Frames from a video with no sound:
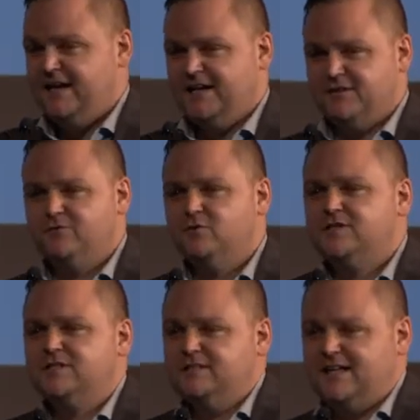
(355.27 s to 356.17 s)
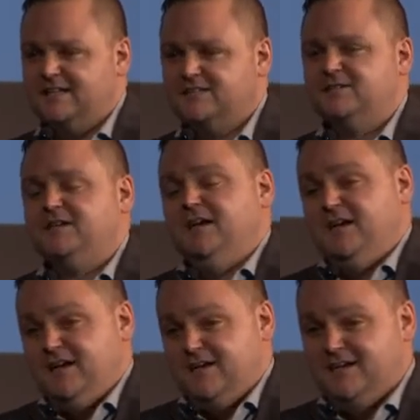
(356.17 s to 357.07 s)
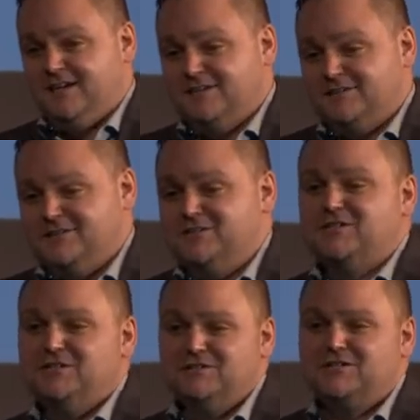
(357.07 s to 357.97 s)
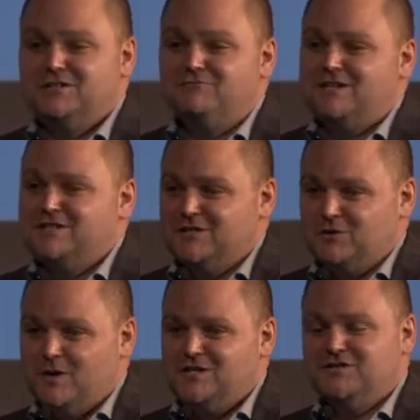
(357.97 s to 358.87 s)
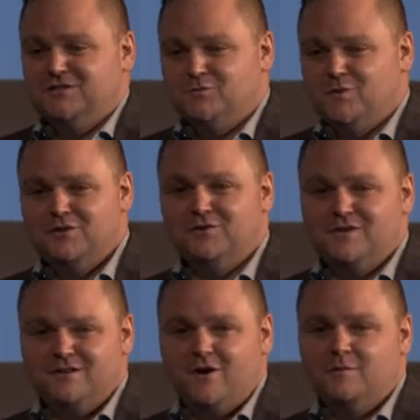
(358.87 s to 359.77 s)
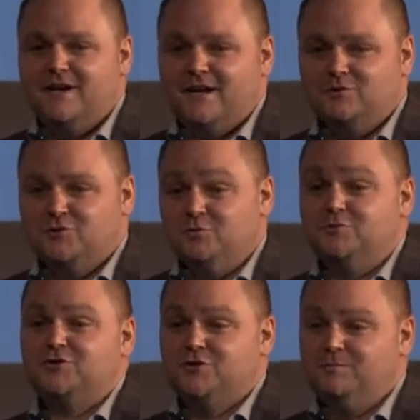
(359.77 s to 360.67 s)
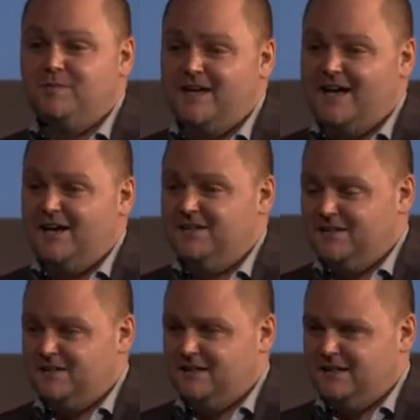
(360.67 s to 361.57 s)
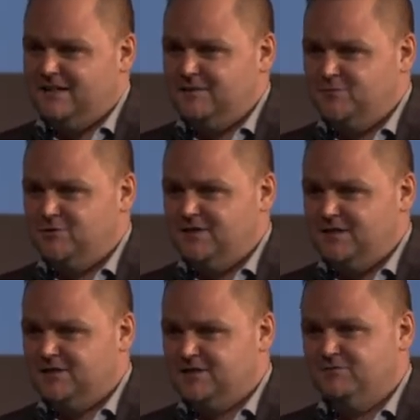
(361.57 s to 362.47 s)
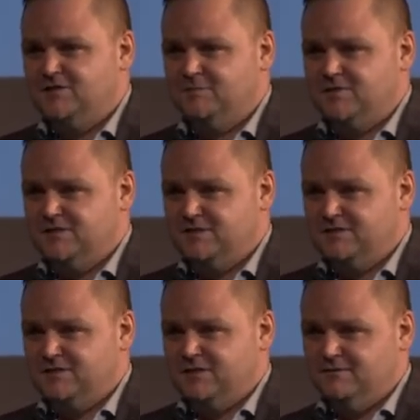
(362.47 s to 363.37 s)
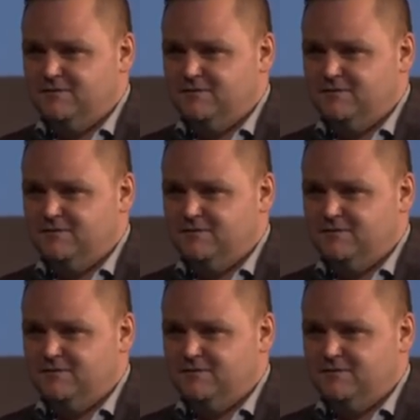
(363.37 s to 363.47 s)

And of course, that has continuously raised the question whether carbon nanotubes should be added to the list of substances of